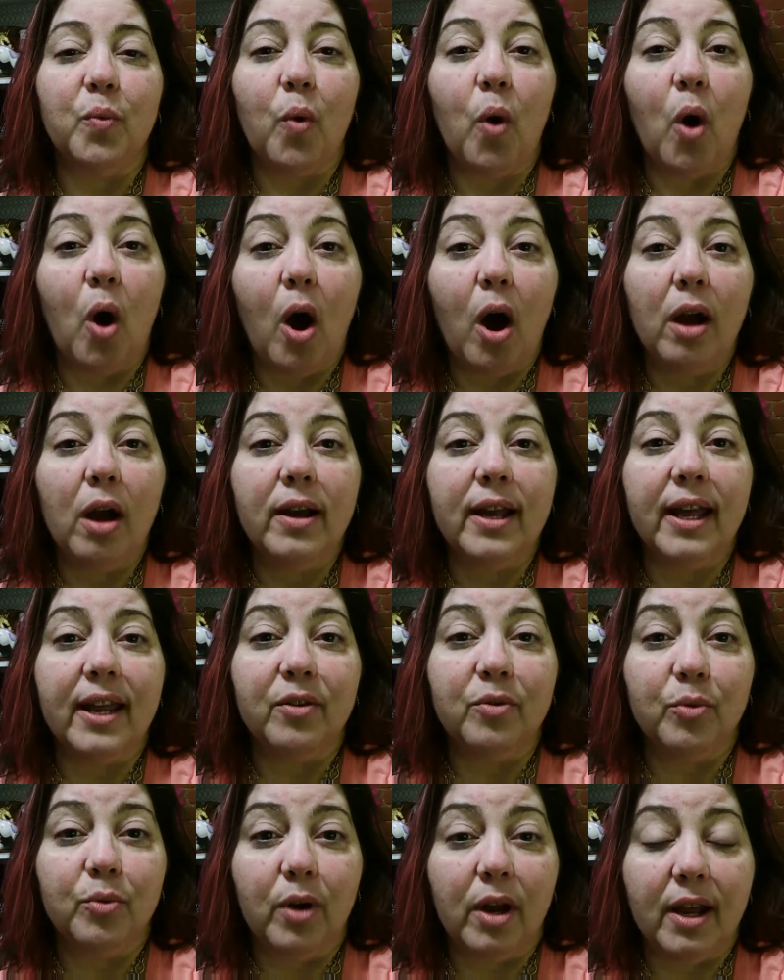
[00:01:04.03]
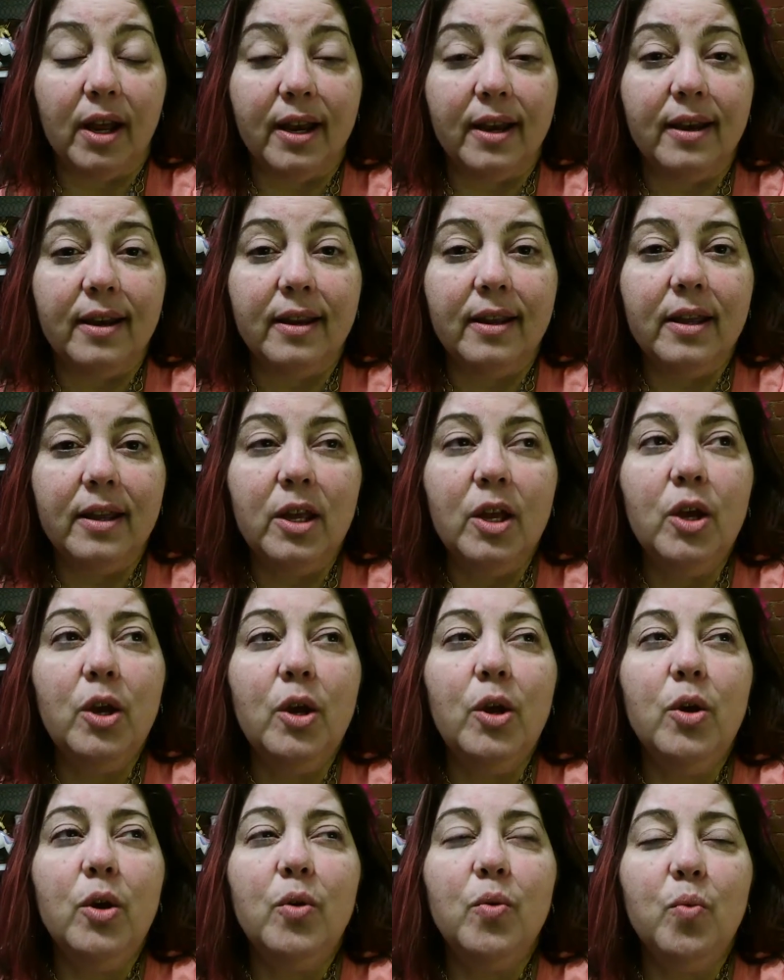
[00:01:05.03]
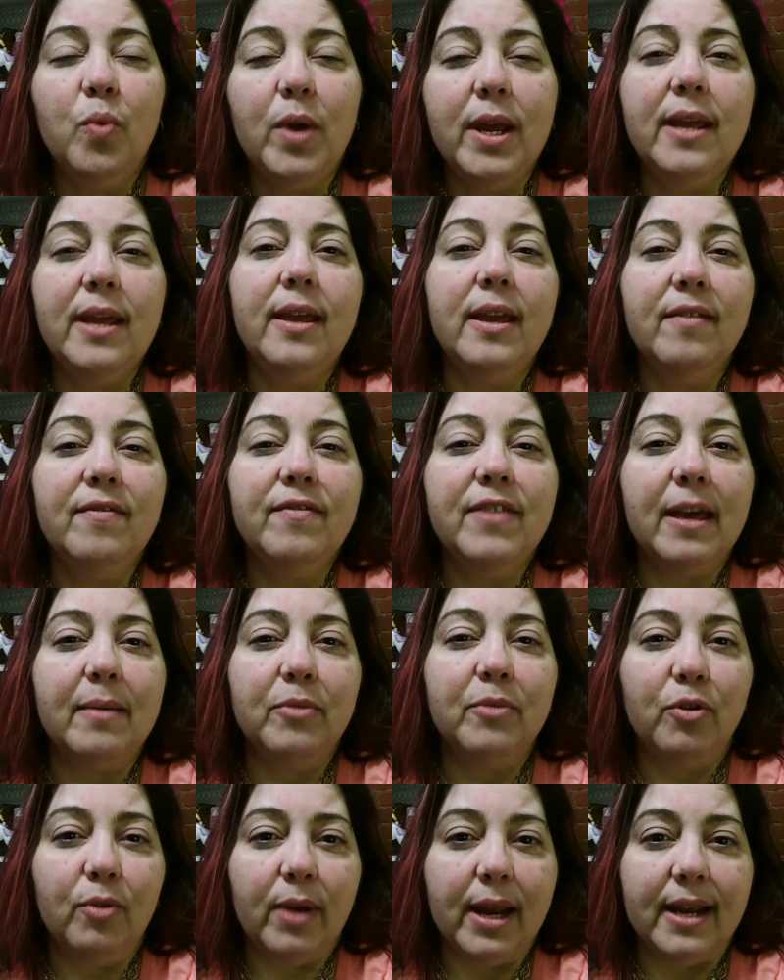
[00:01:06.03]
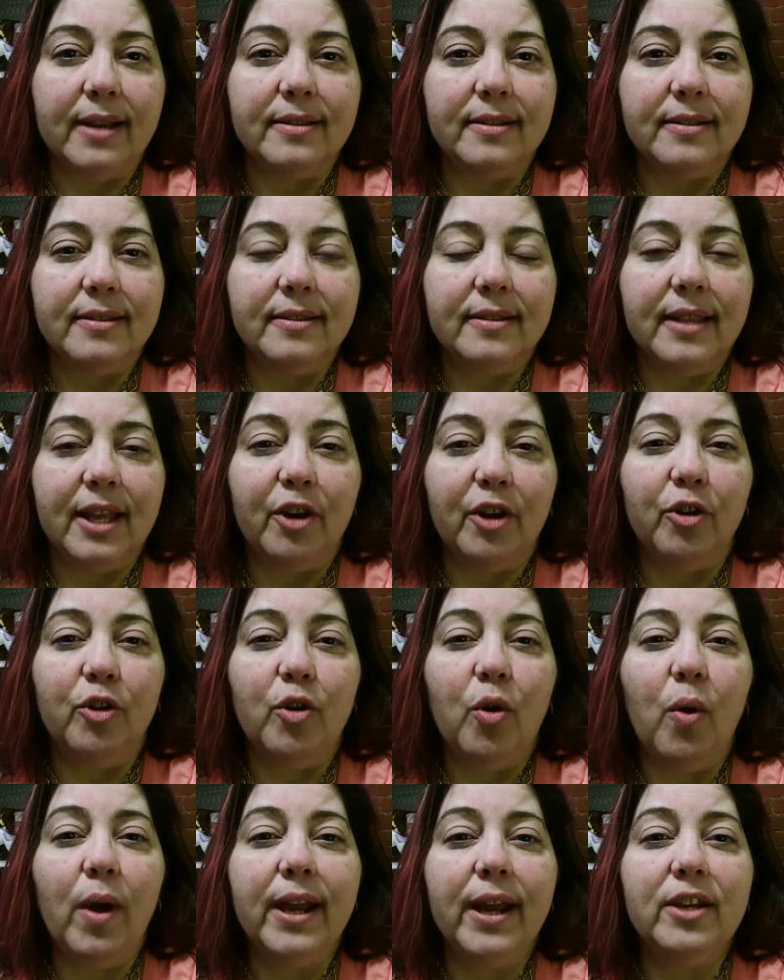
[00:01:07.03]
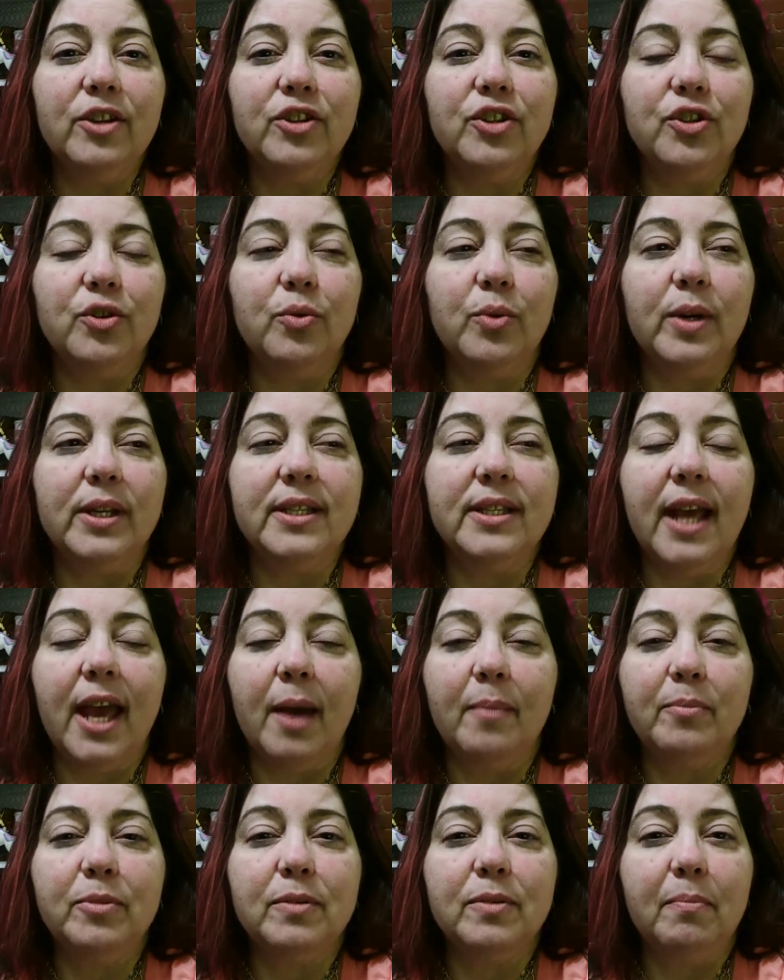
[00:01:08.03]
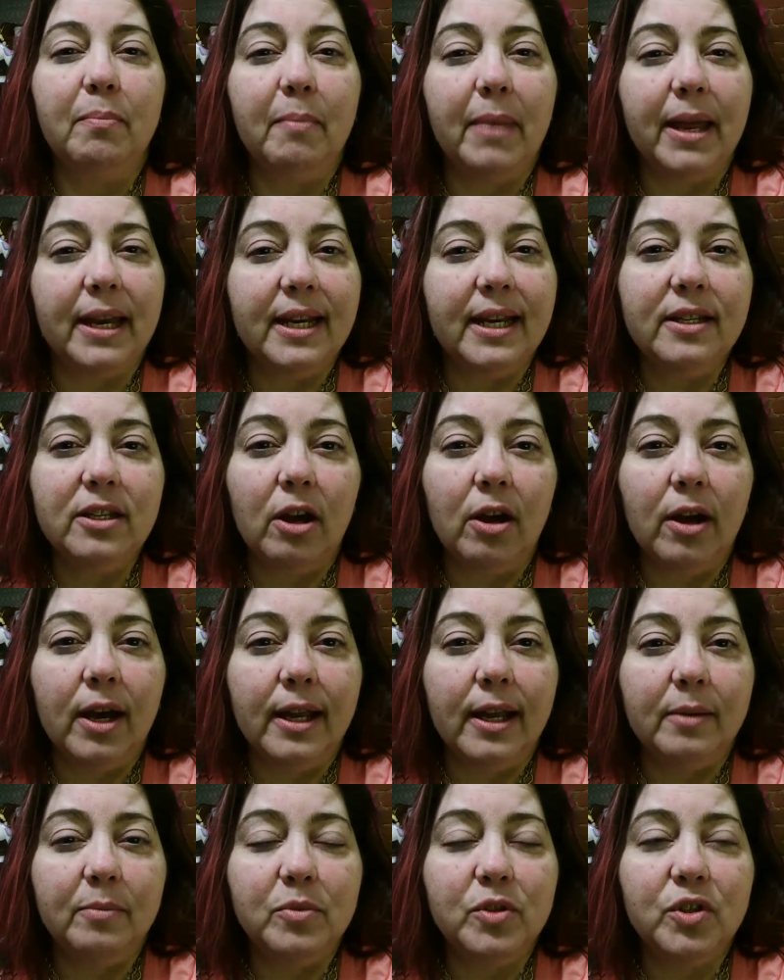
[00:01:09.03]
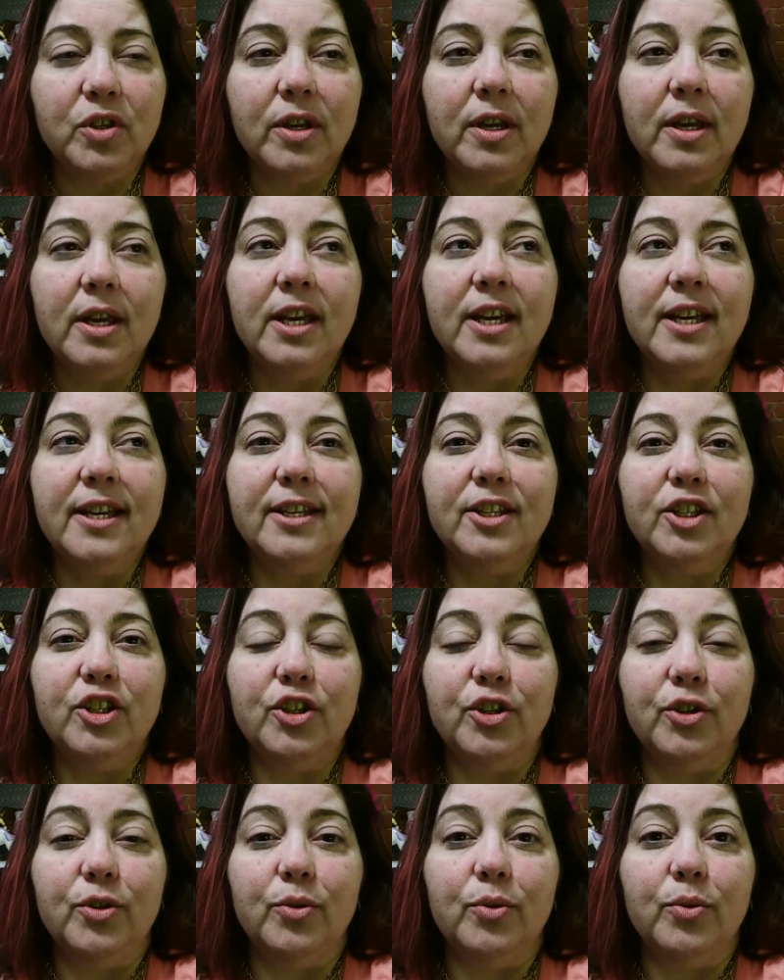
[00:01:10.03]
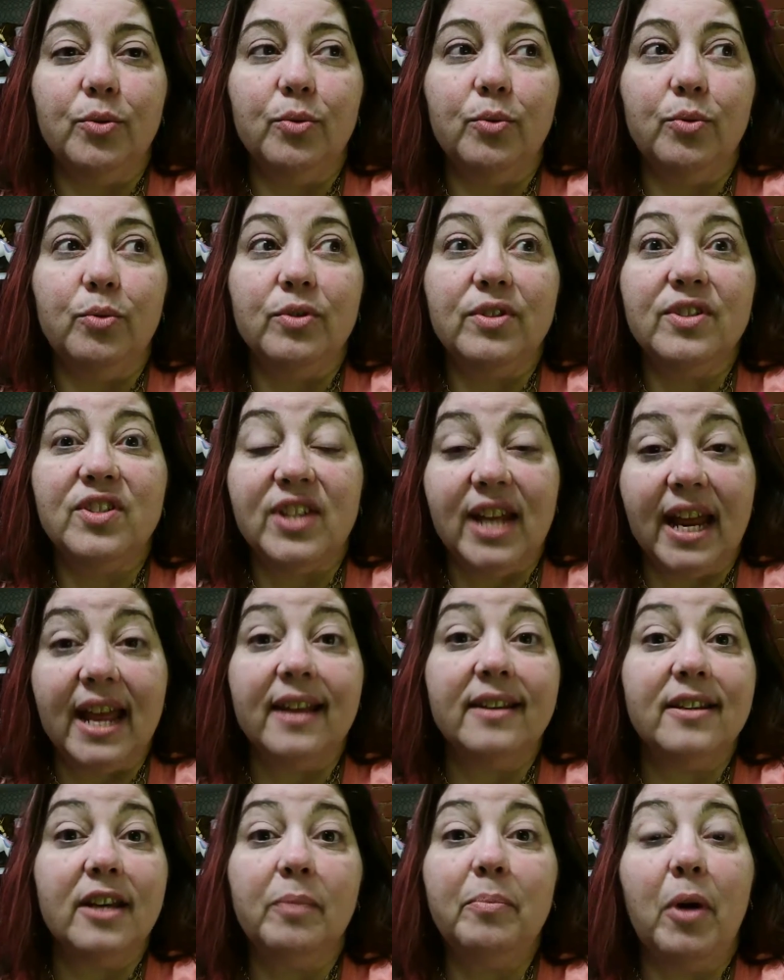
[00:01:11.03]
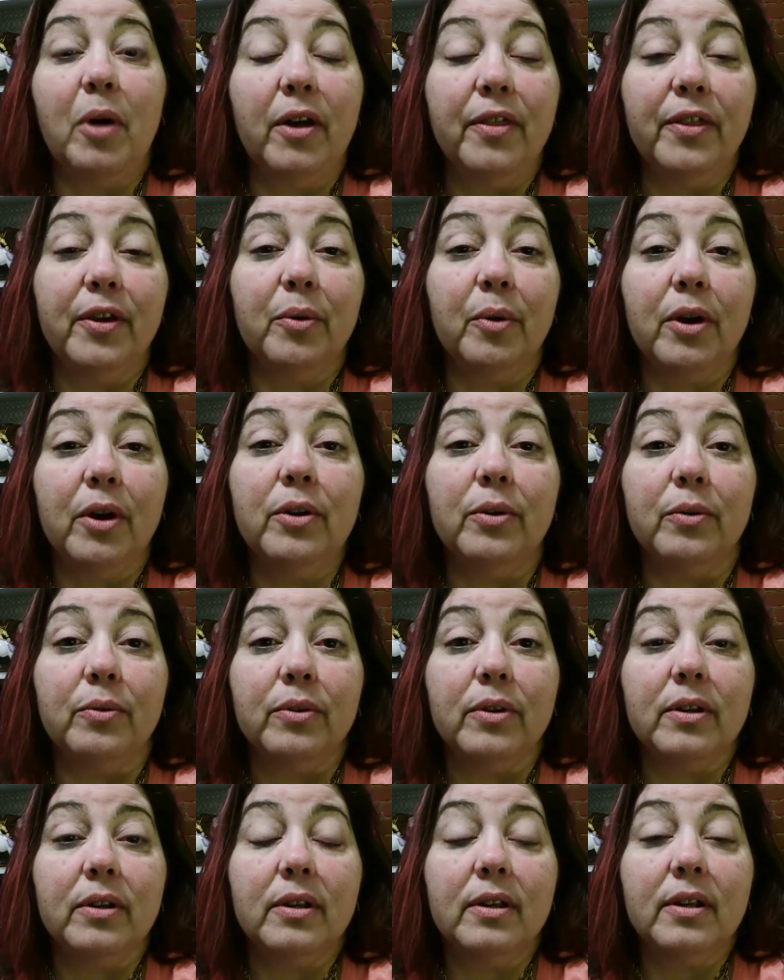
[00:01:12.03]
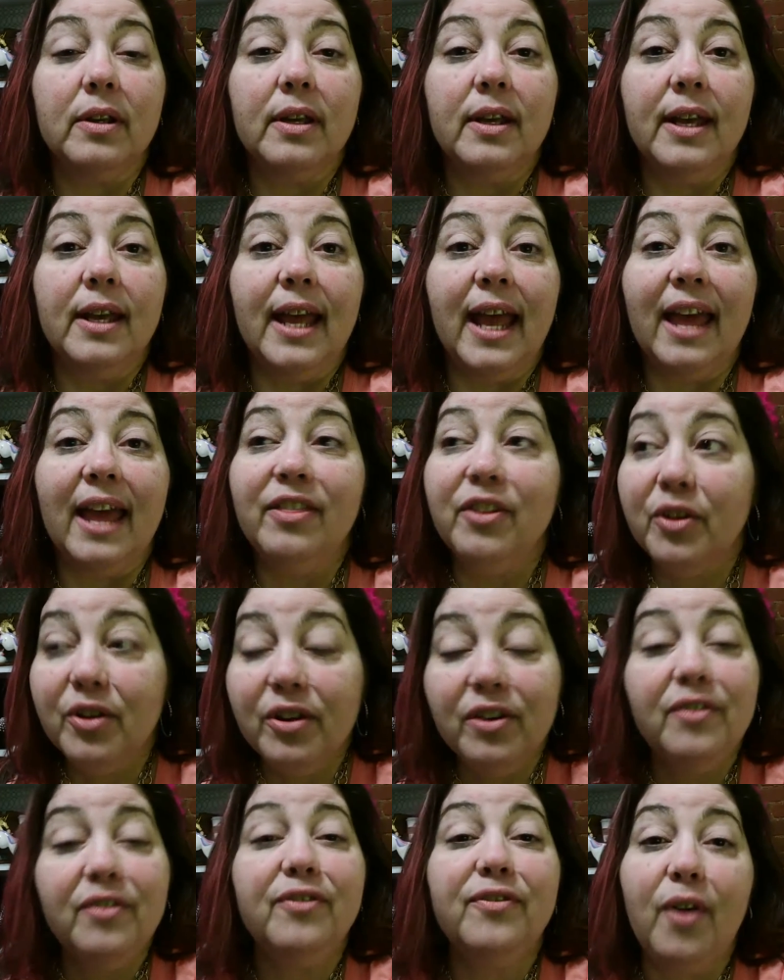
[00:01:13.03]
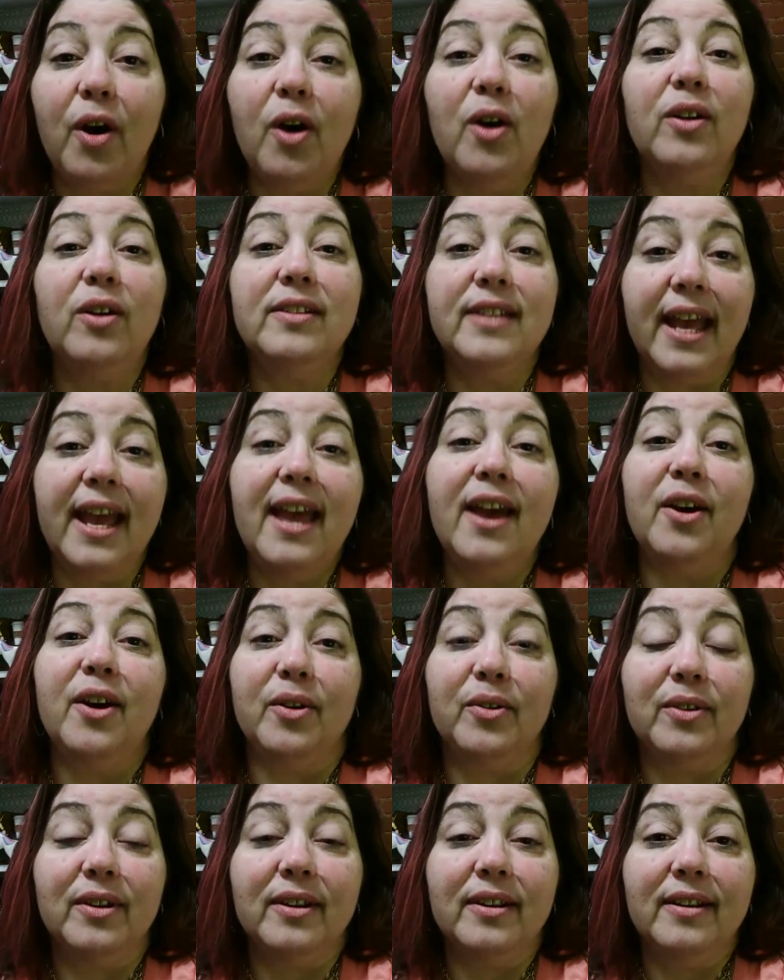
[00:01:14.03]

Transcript: walk and run, we give them grace. They're going to attempt many times to stand up on their own, and they're going to fall down.